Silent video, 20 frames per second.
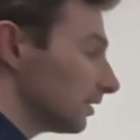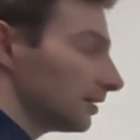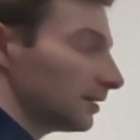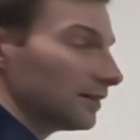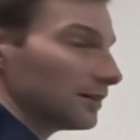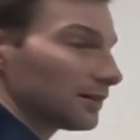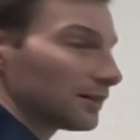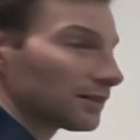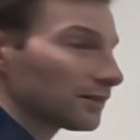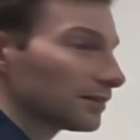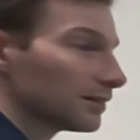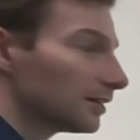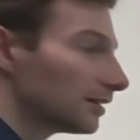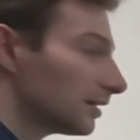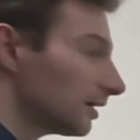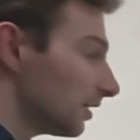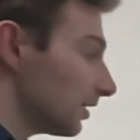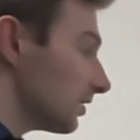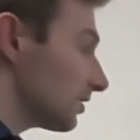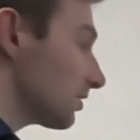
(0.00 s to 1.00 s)
dr
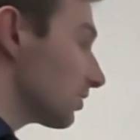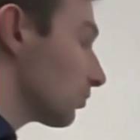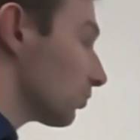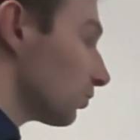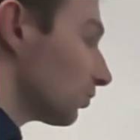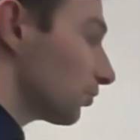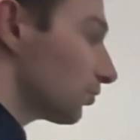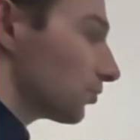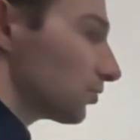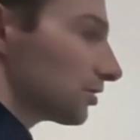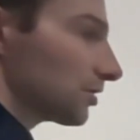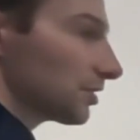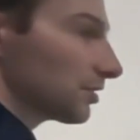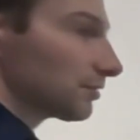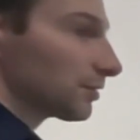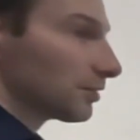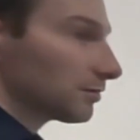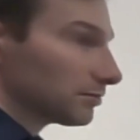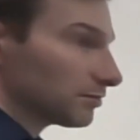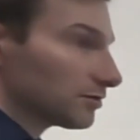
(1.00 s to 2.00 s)
is equal to
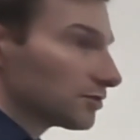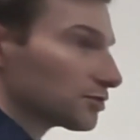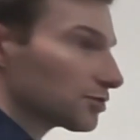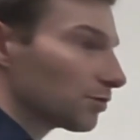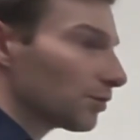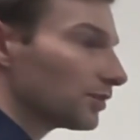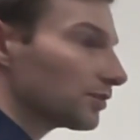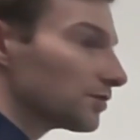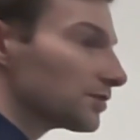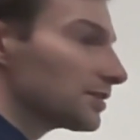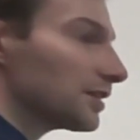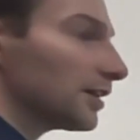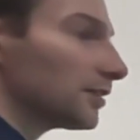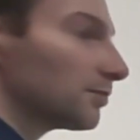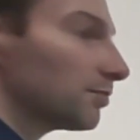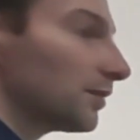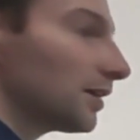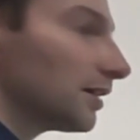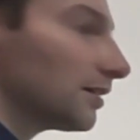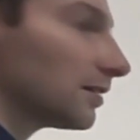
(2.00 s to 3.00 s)
0. So what does
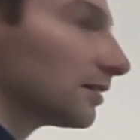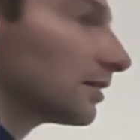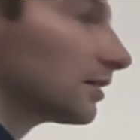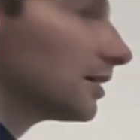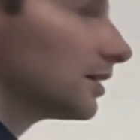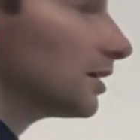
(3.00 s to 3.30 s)
that mean?